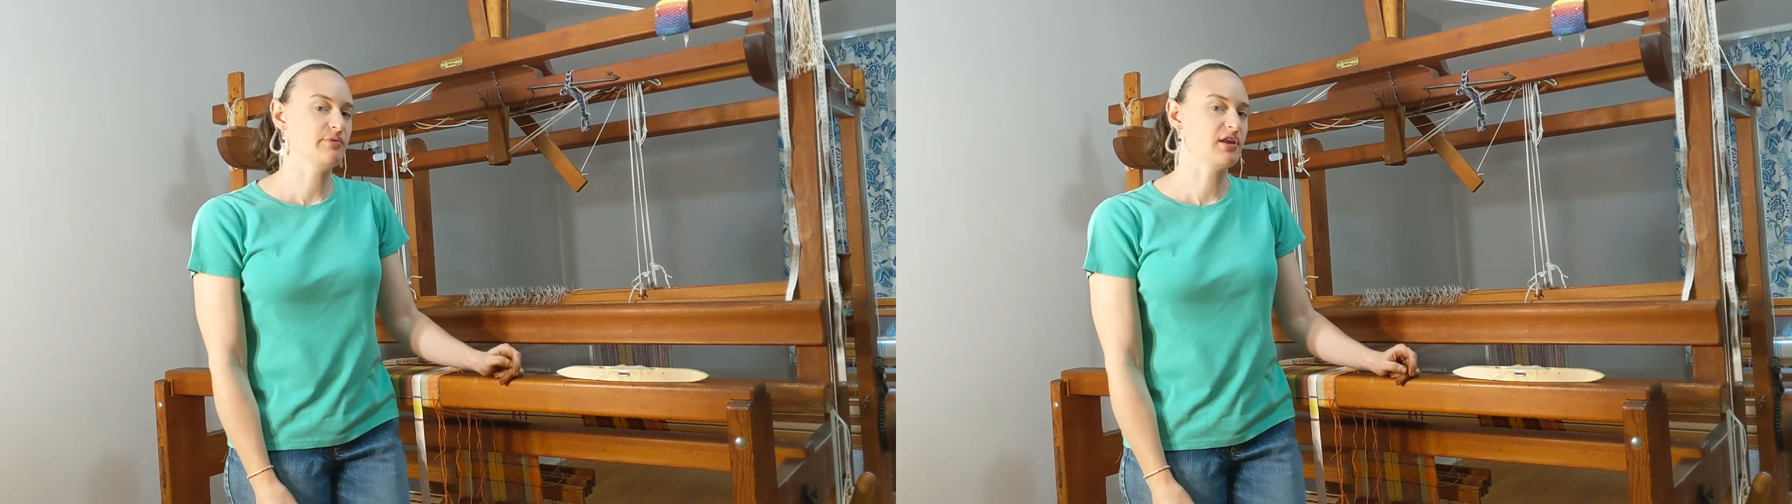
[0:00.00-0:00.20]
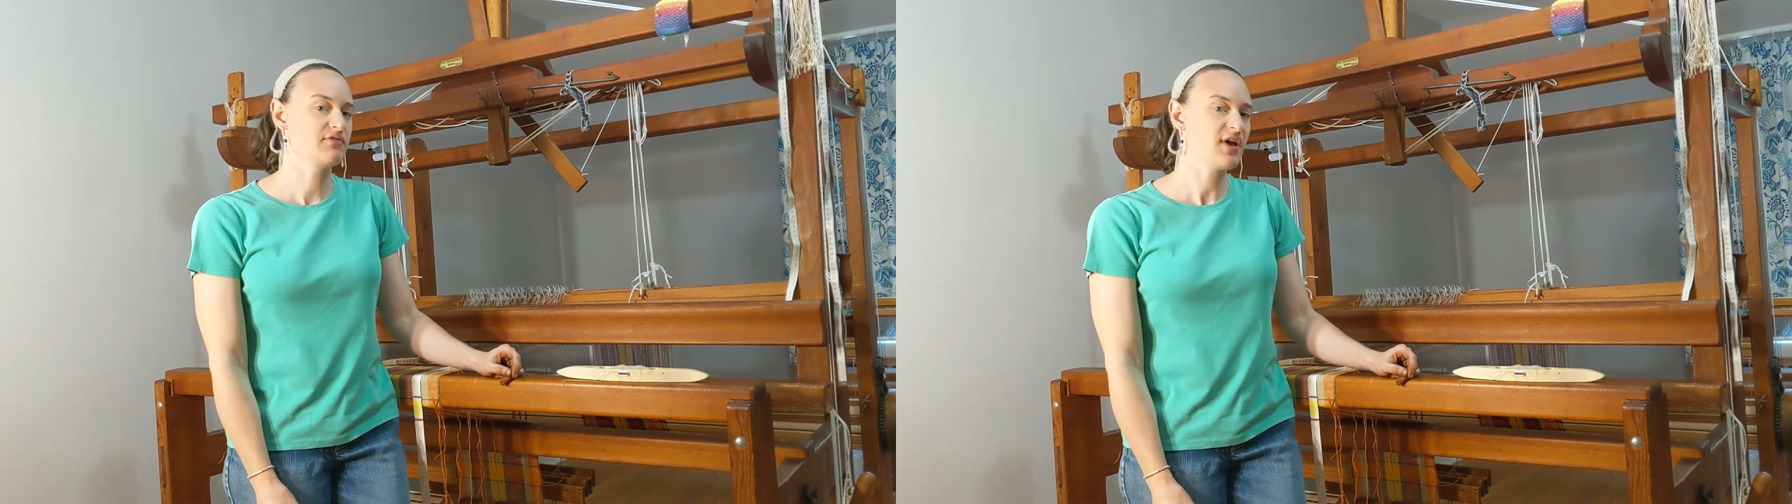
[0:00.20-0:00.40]

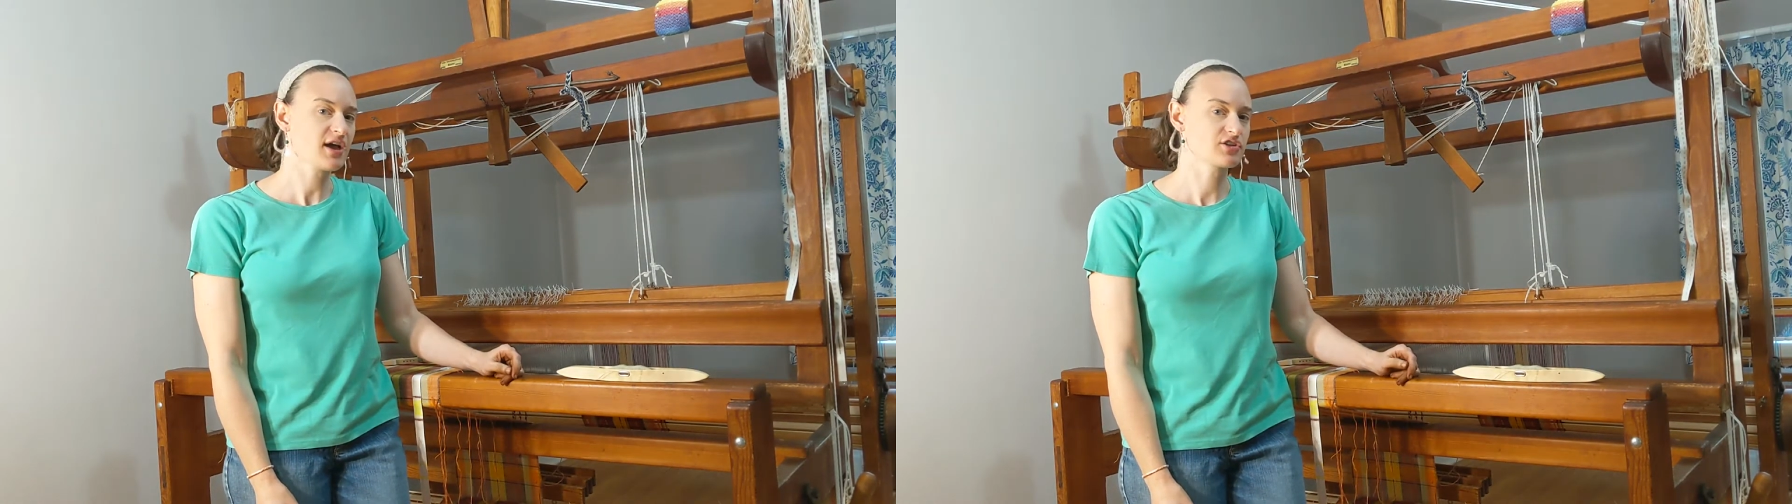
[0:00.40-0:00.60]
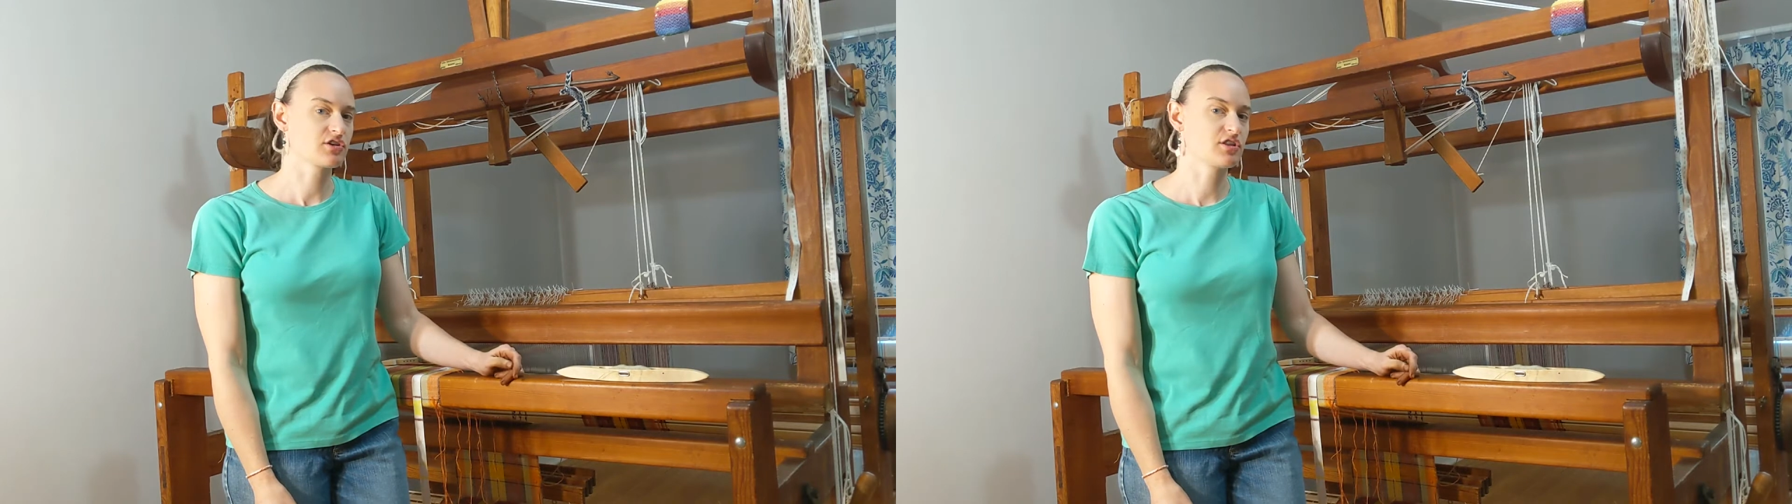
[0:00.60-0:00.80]

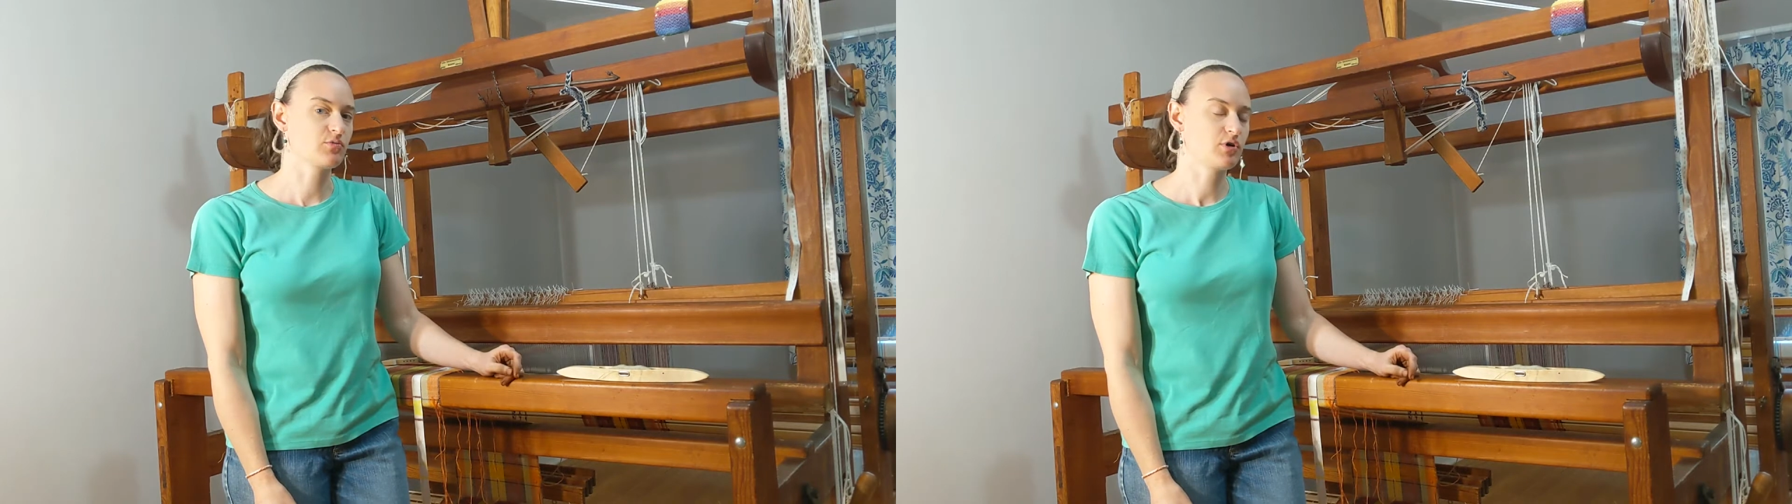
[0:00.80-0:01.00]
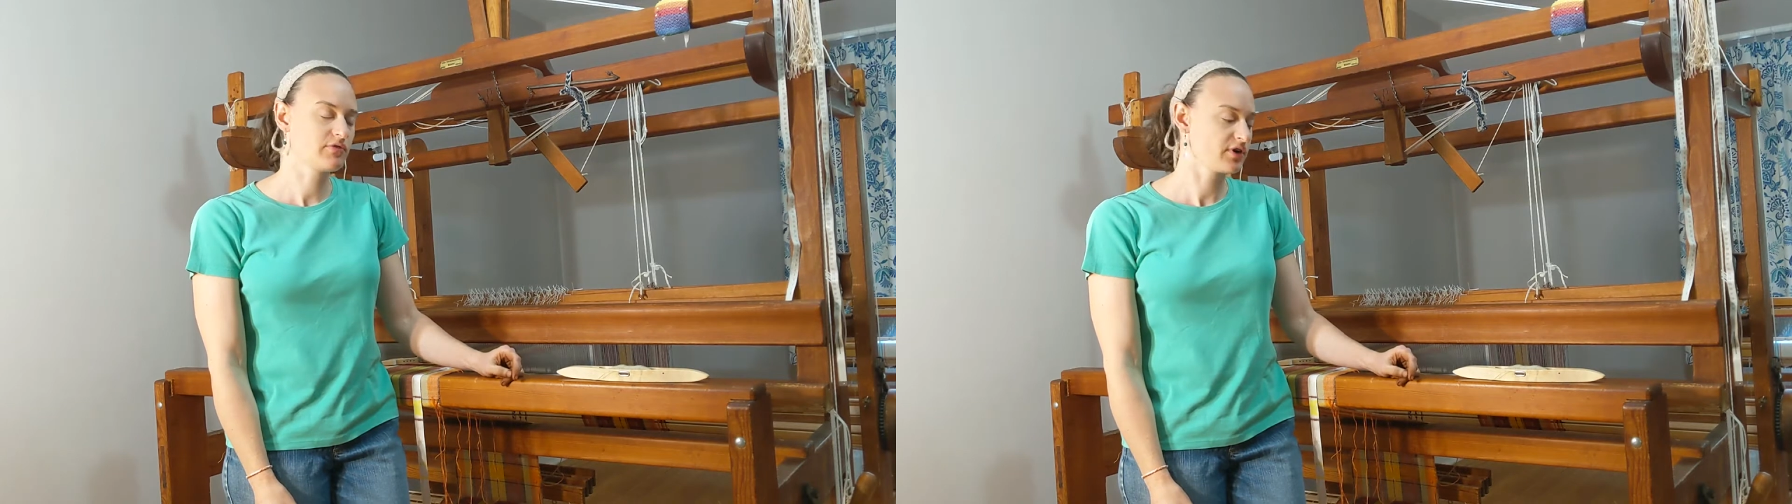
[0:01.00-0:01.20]
manufacture
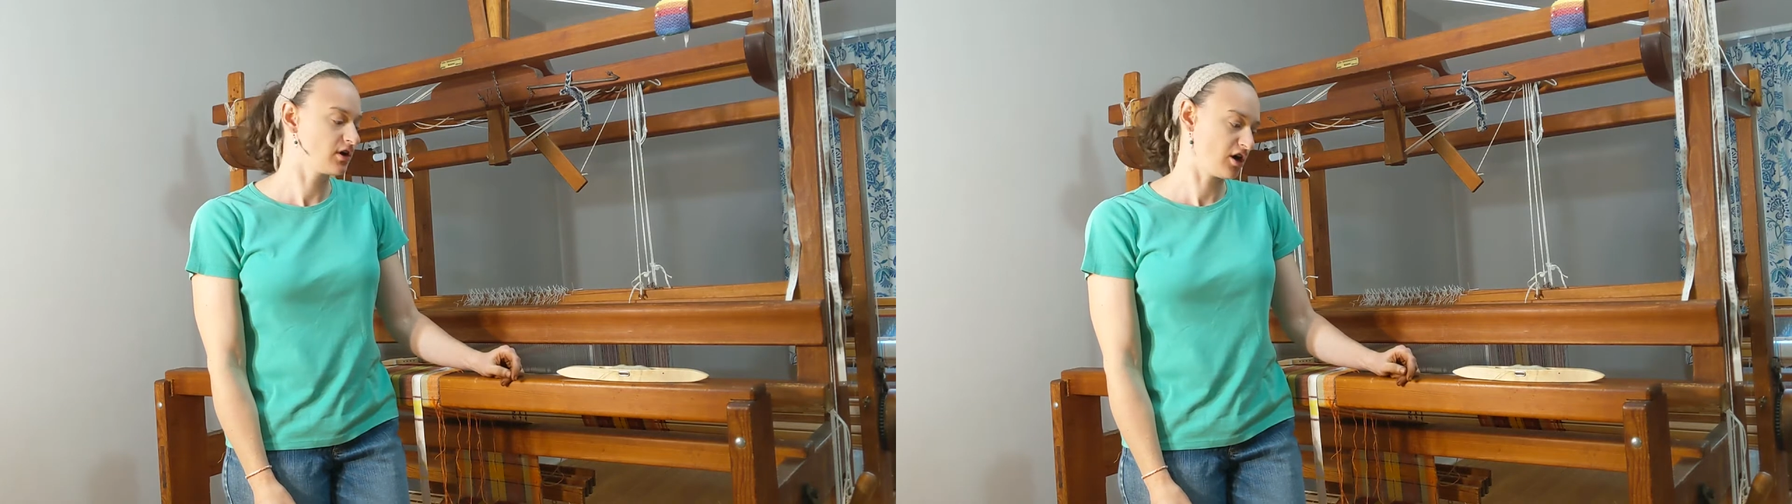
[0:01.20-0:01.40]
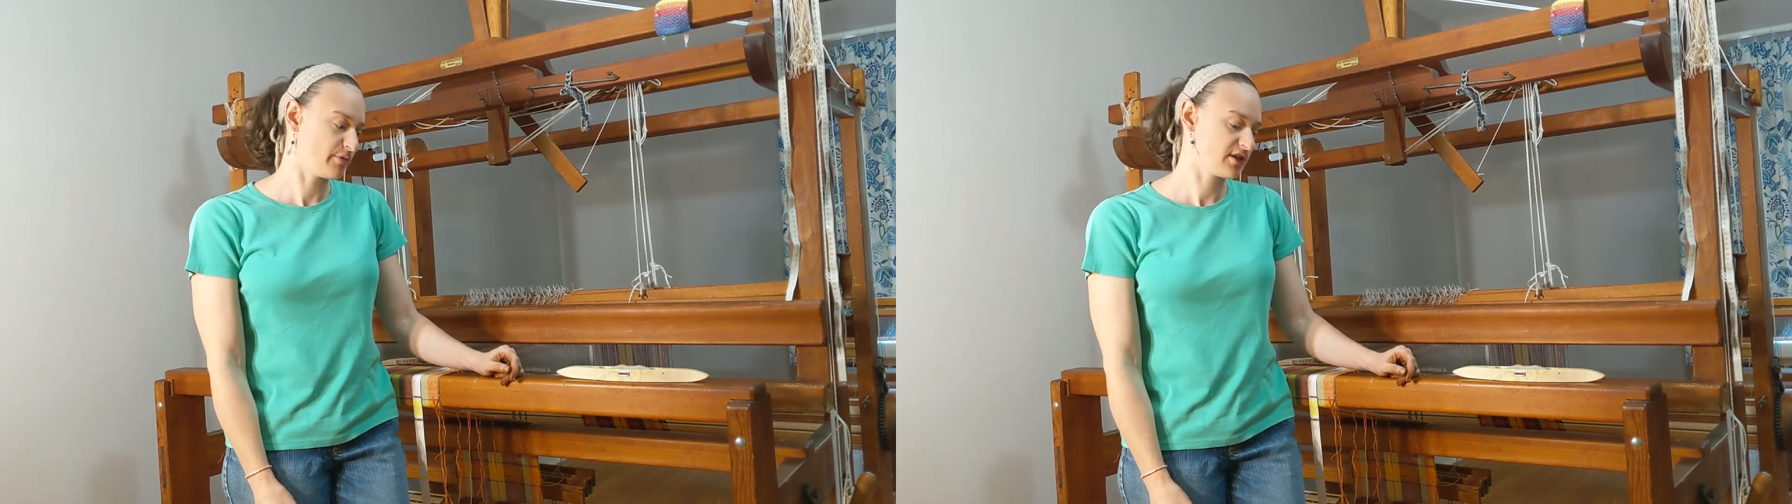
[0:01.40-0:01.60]
than woven
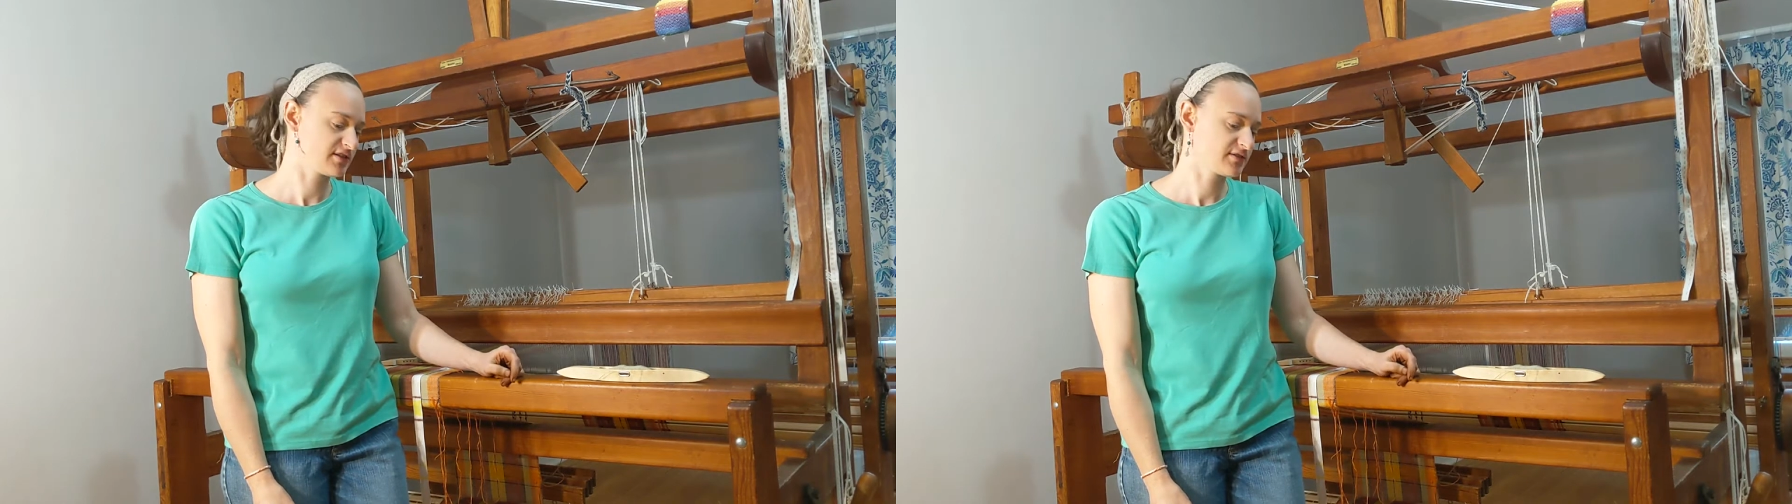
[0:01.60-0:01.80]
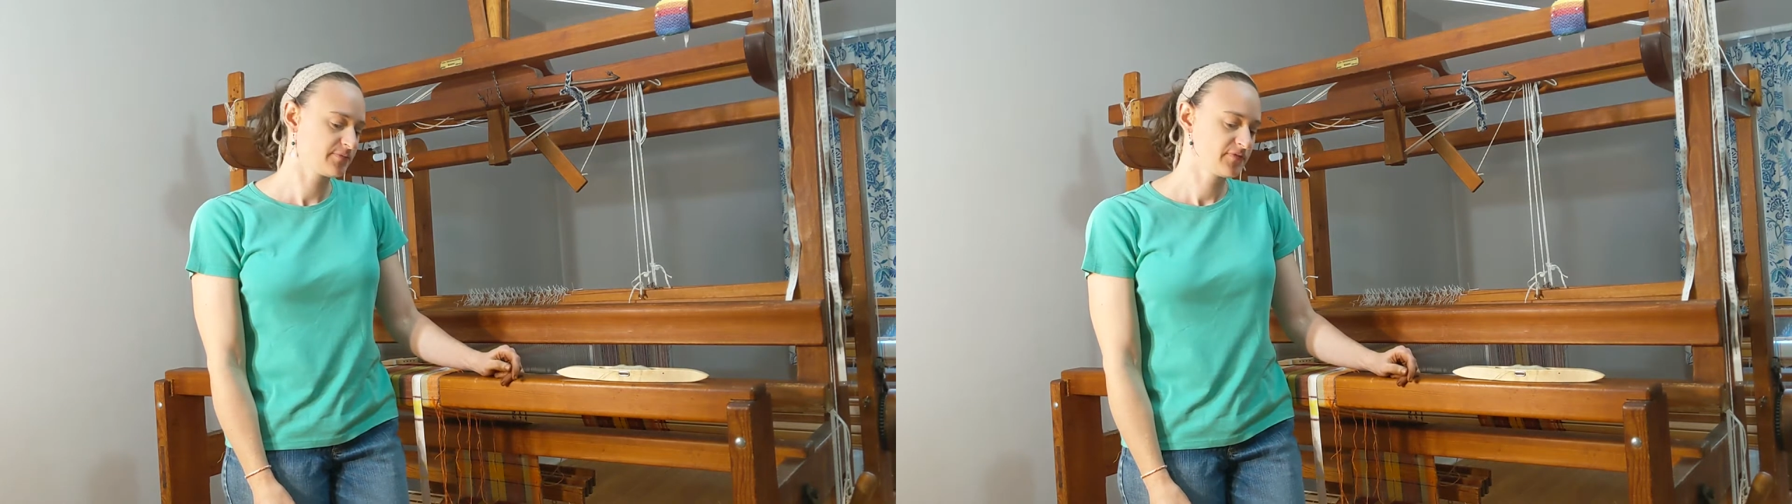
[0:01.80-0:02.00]

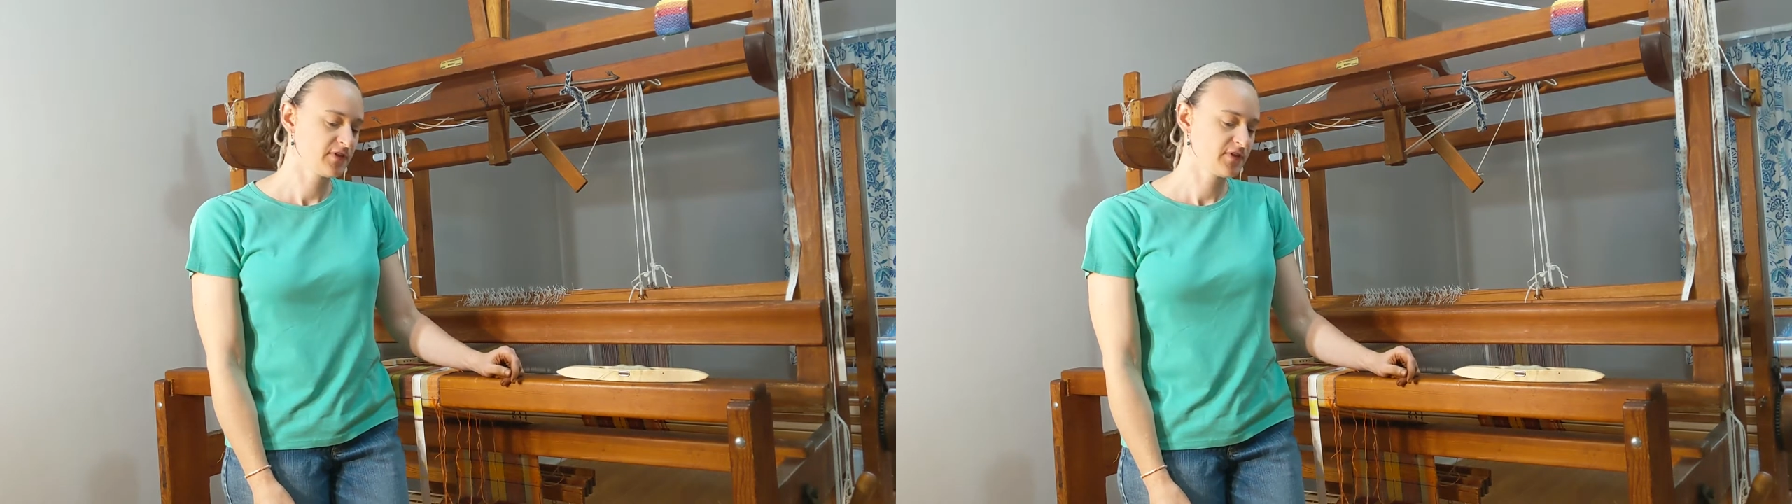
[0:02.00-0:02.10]
garments.